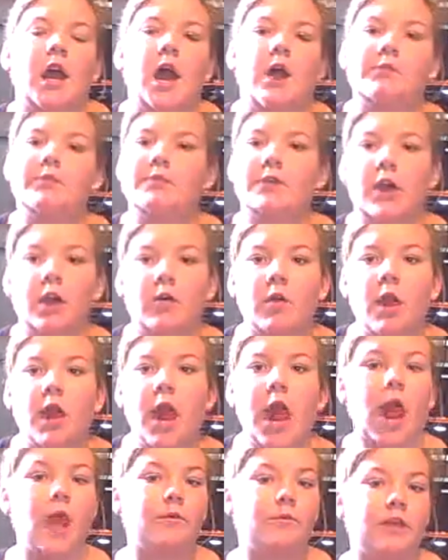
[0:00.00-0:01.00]
I would go.
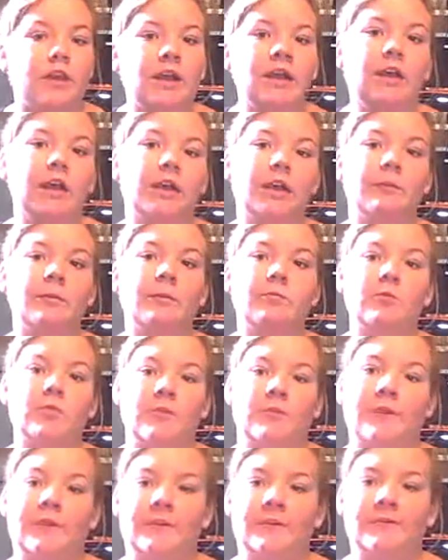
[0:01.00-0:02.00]
I would get a little bit
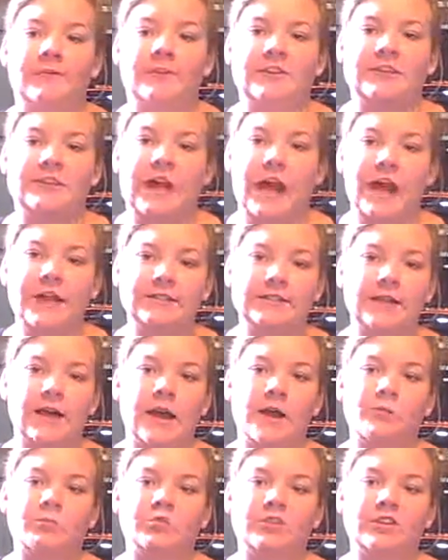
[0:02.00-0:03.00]
more bigger for size.
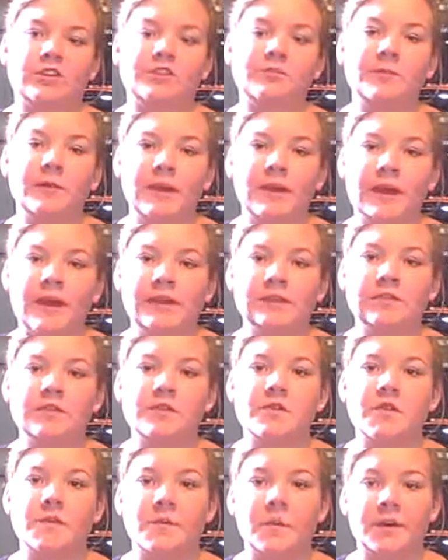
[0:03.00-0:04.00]
Um, just because
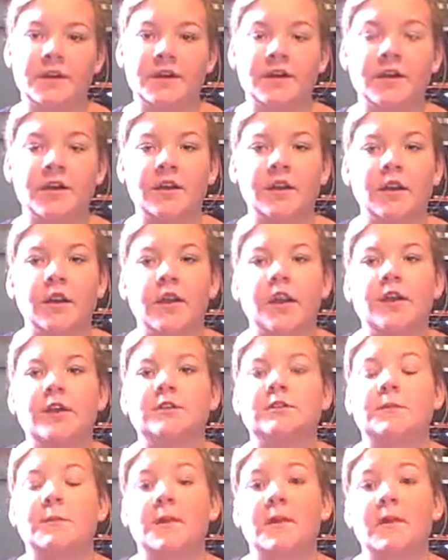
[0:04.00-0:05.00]
in the winter,
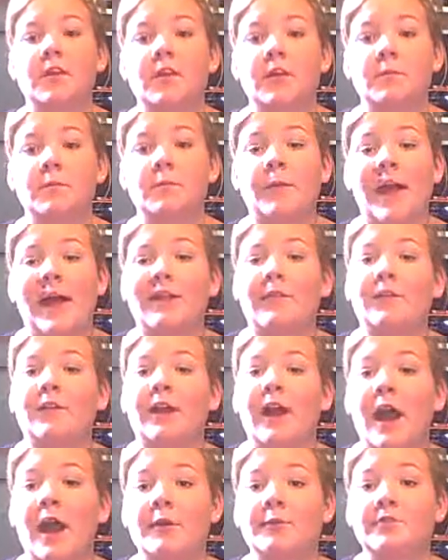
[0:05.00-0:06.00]
depending on back when
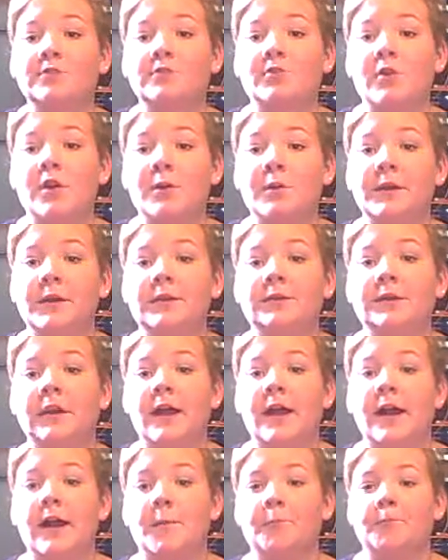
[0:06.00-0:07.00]
I was growing,
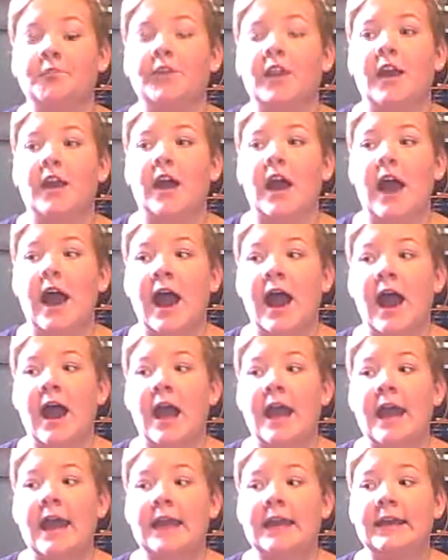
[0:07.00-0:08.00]
um,
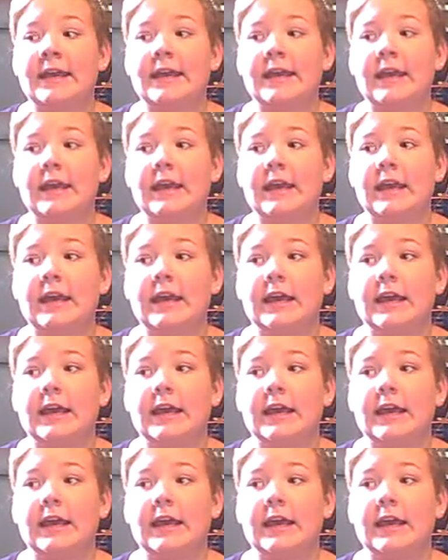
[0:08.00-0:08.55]
I